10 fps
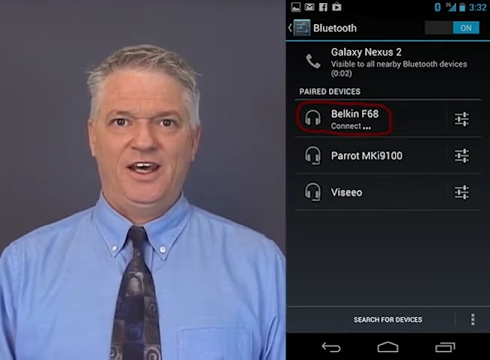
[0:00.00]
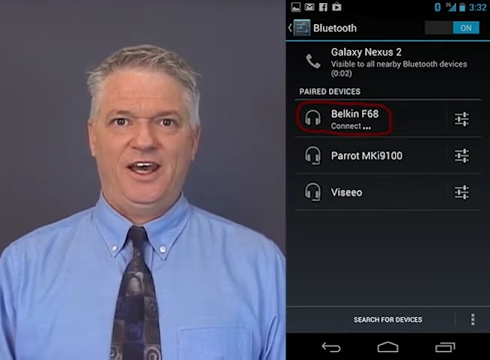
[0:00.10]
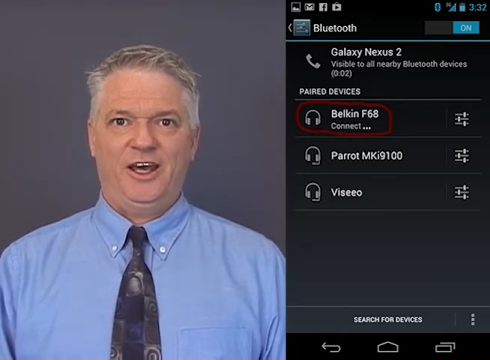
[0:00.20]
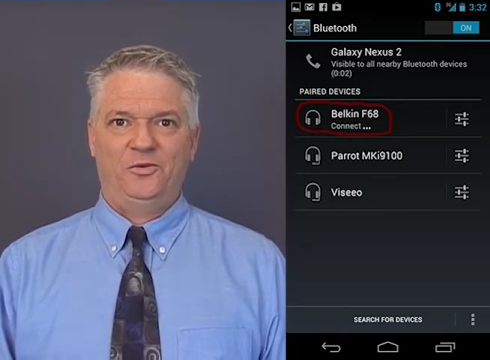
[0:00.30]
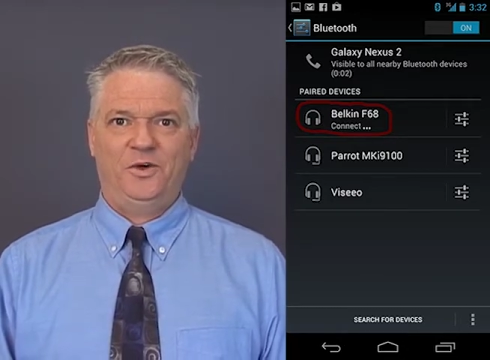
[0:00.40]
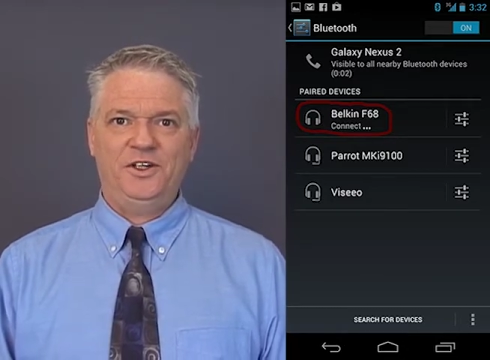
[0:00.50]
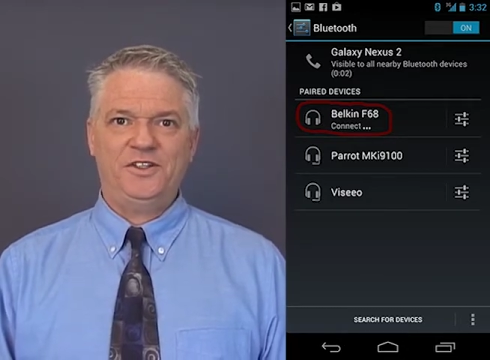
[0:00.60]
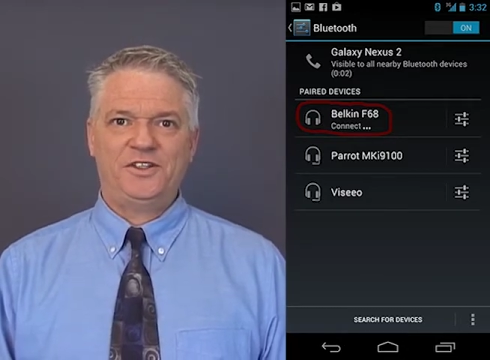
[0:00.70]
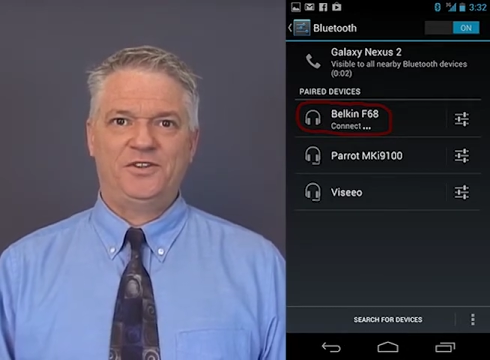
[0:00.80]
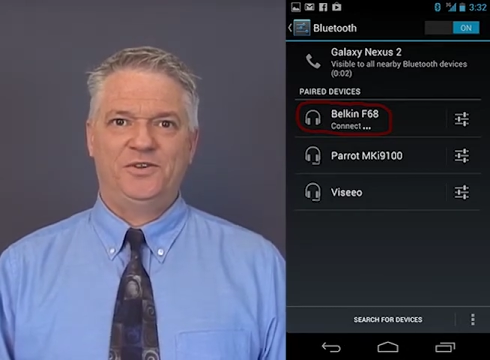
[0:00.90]
And what
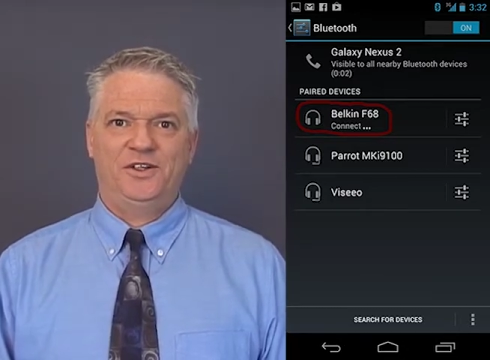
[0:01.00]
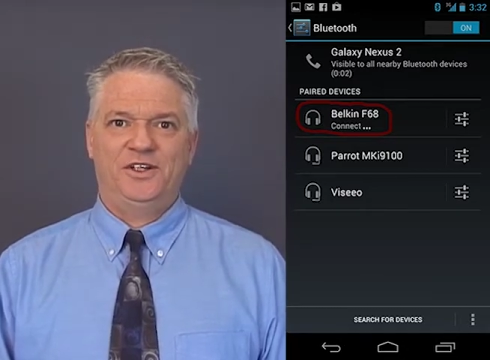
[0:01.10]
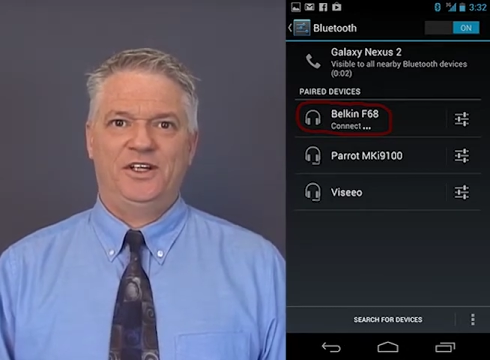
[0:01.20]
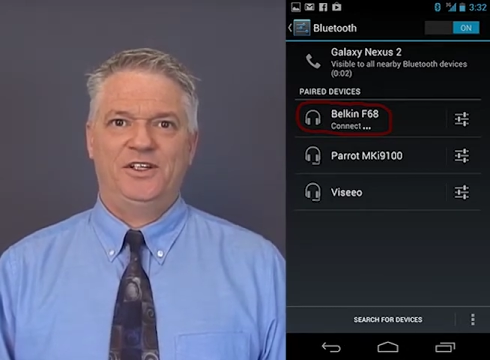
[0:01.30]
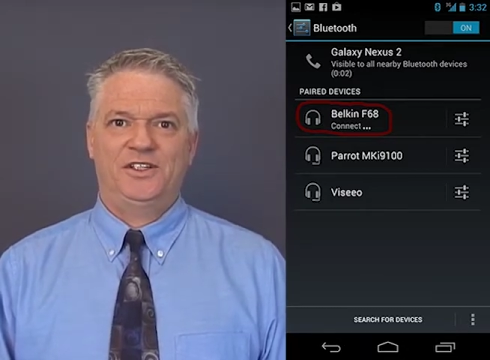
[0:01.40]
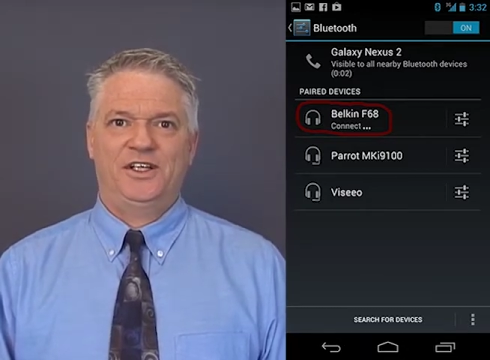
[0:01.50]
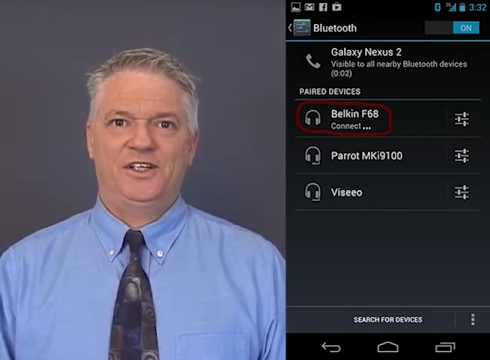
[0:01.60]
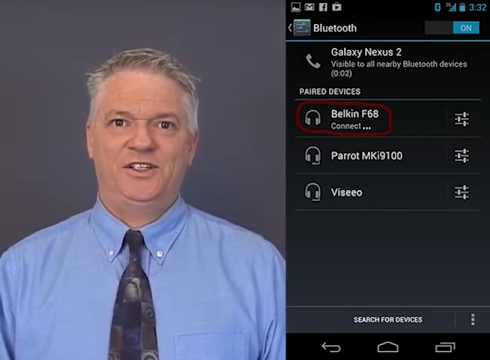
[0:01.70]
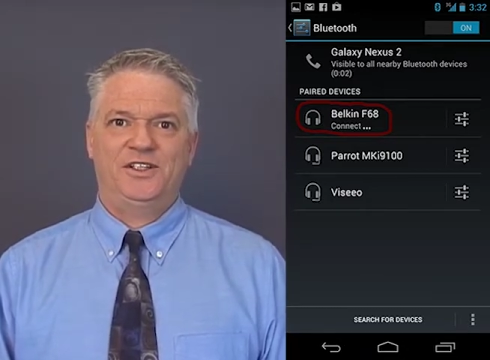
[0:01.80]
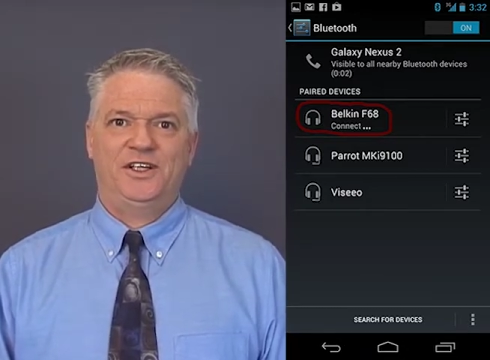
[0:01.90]
it's doing is
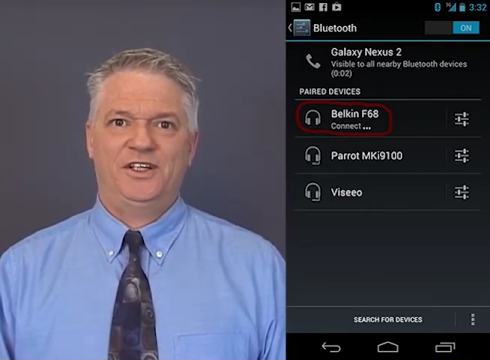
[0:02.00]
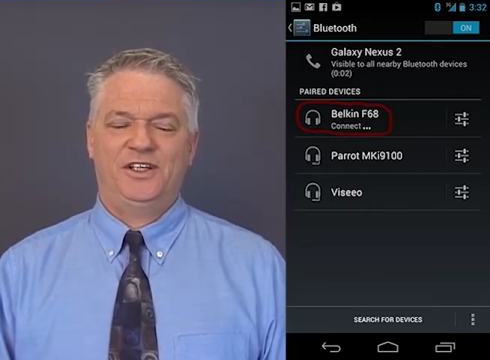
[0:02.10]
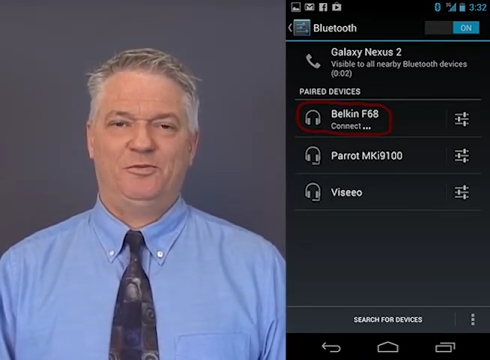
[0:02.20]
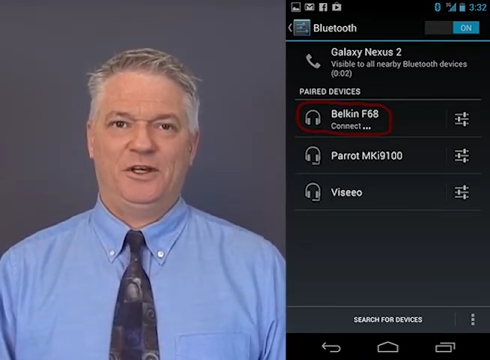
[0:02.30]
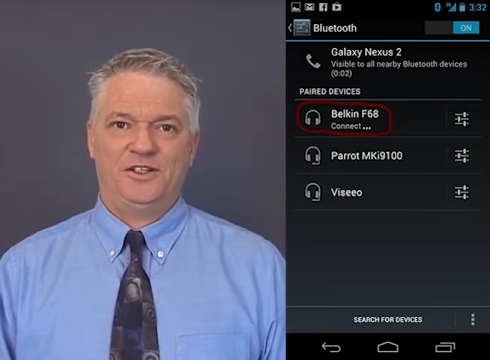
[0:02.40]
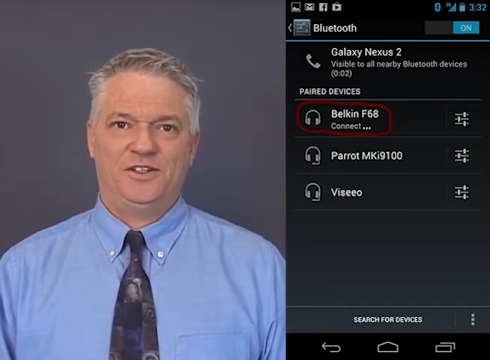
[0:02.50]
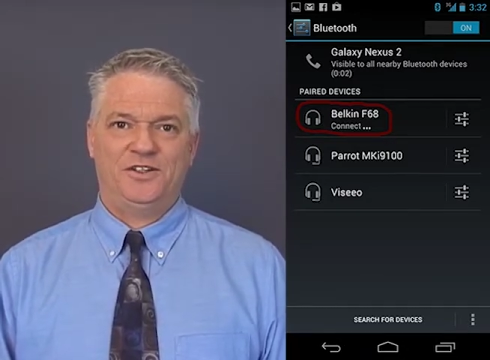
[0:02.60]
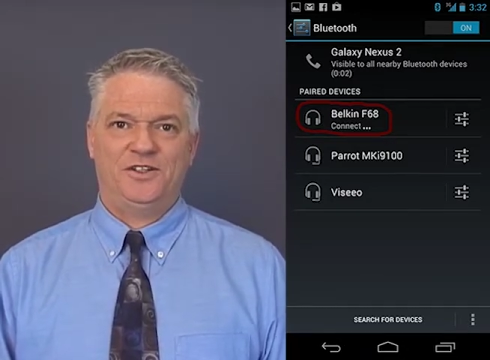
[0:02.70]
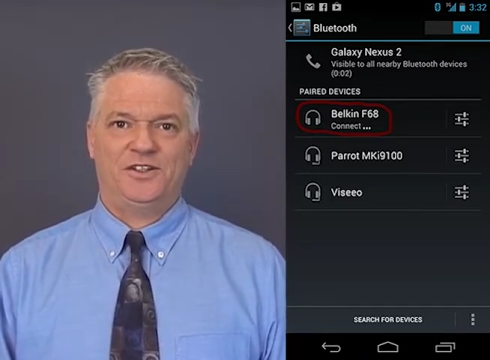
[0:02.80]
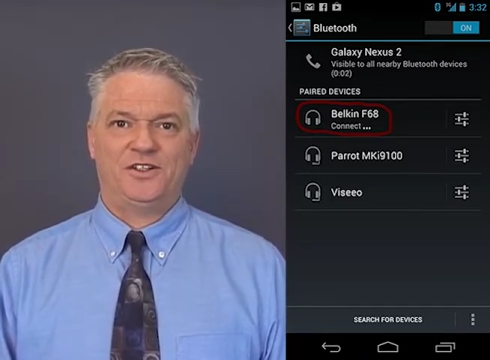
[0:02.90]
then sending
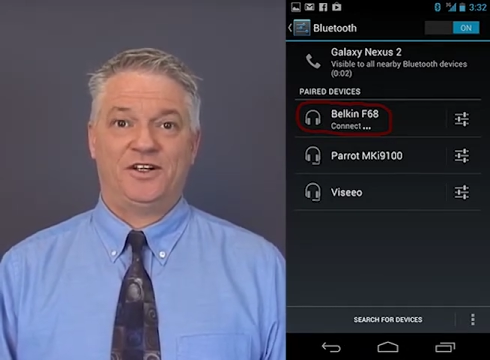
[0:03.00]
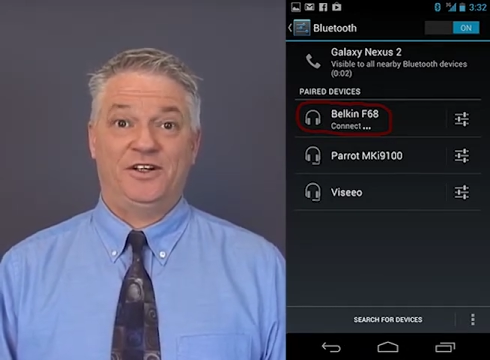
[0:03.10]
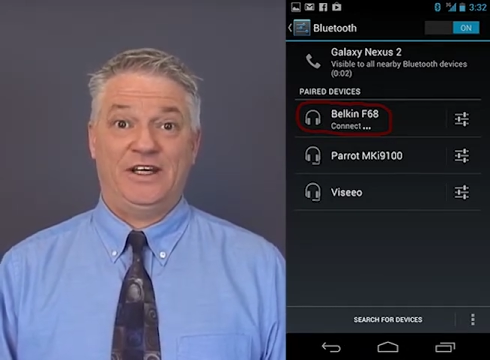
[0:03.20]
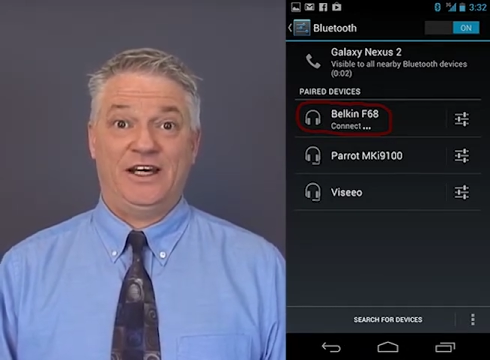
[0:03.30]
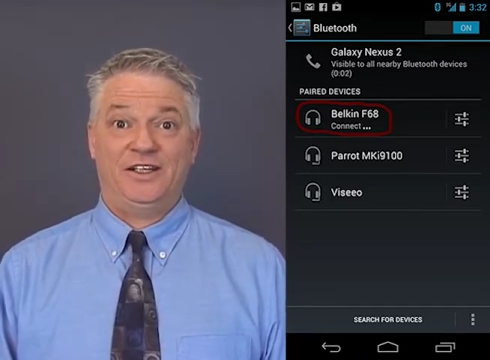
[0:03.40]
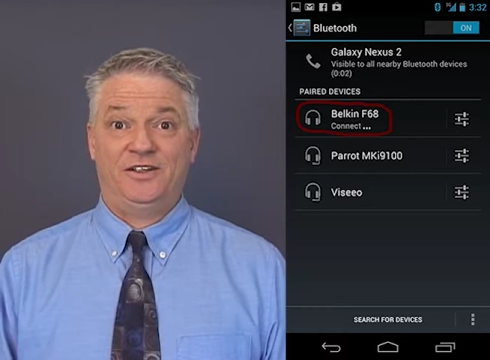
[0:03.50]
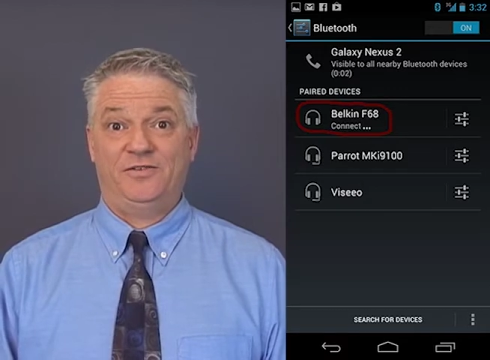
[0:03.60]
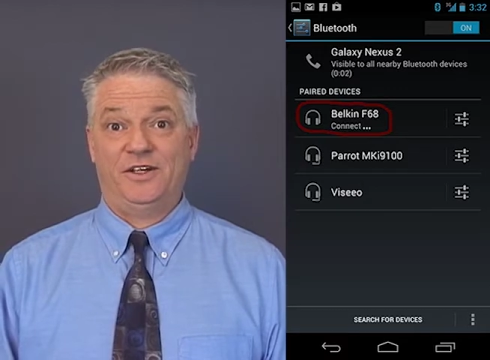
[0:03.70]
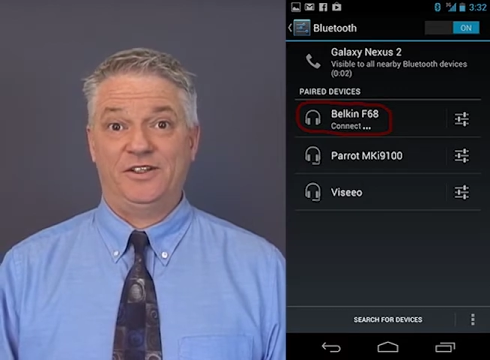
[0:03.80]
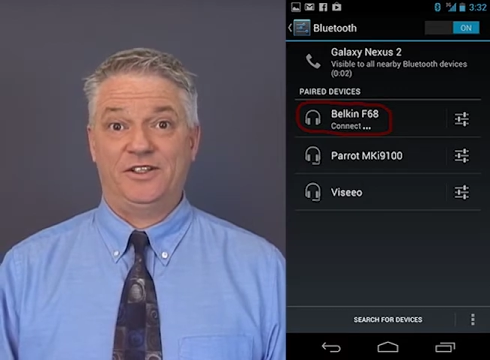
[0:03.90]
messages on that
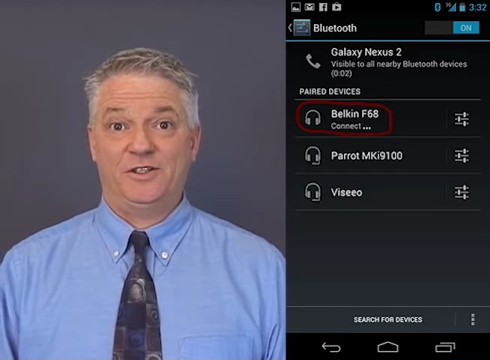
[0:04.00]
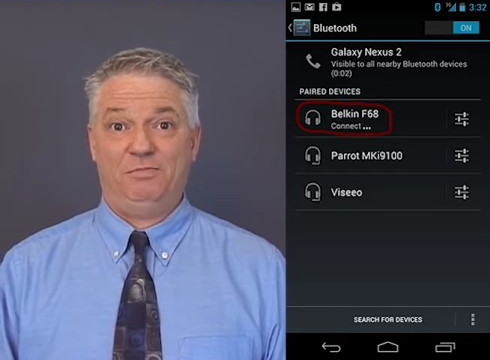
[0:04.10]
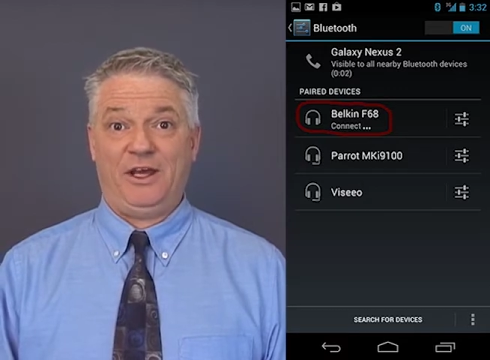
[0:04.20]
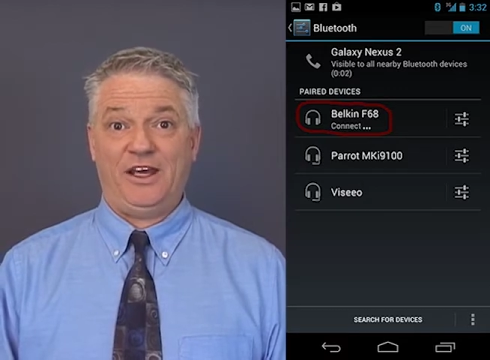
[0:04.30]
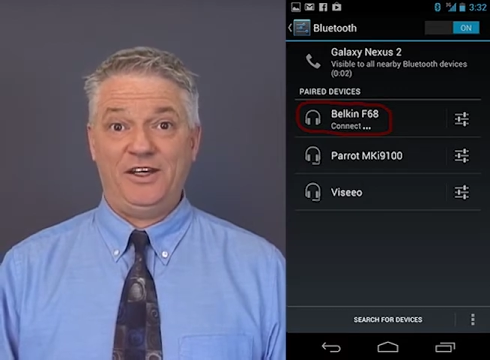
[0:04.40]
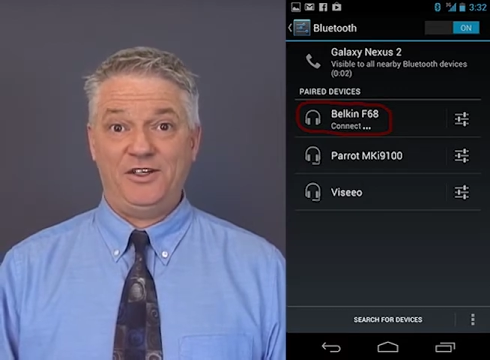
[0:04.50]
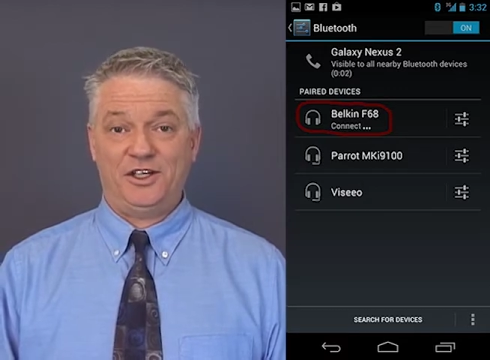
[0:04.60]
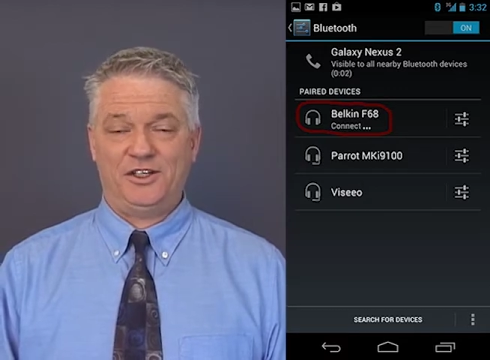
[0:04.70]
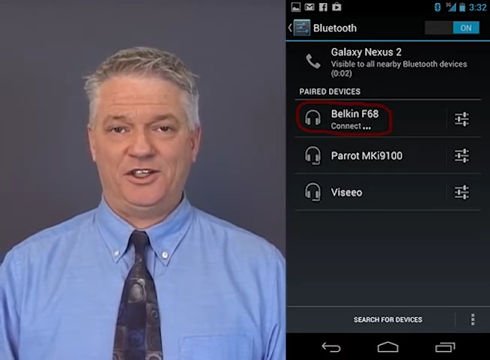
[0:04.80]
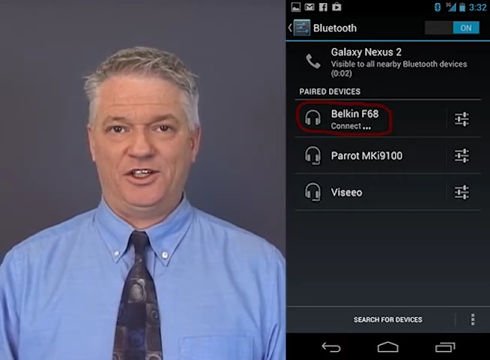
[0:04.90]
device's
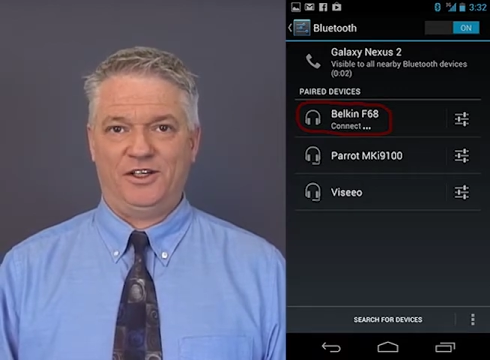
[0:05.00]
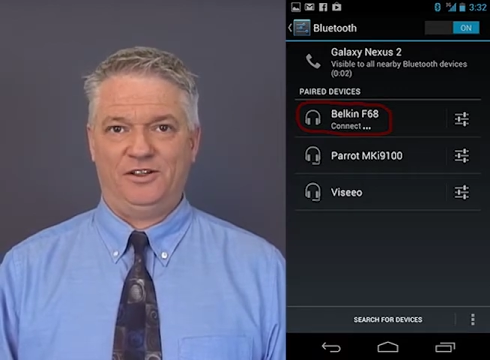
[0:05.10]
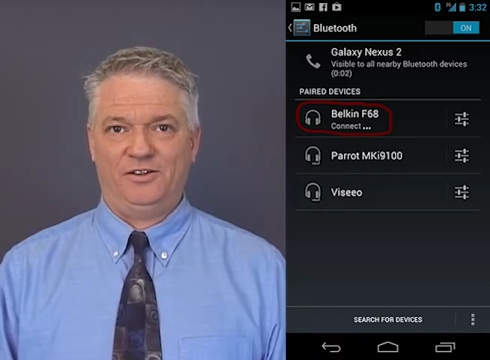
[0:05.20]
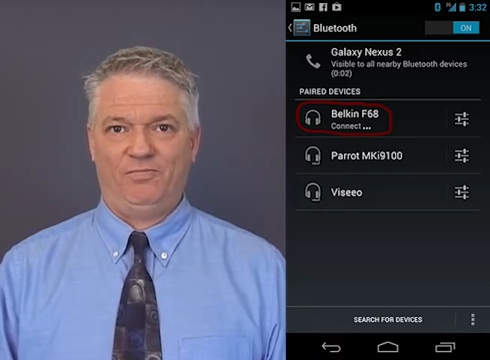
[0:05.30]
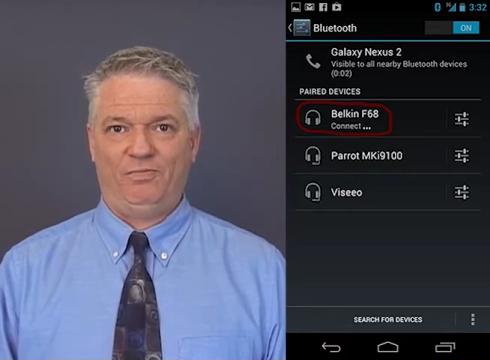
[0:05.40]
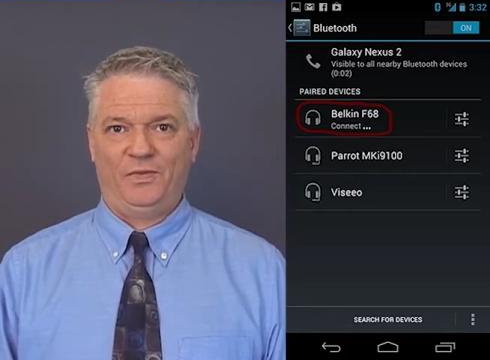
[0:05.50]
paging channel.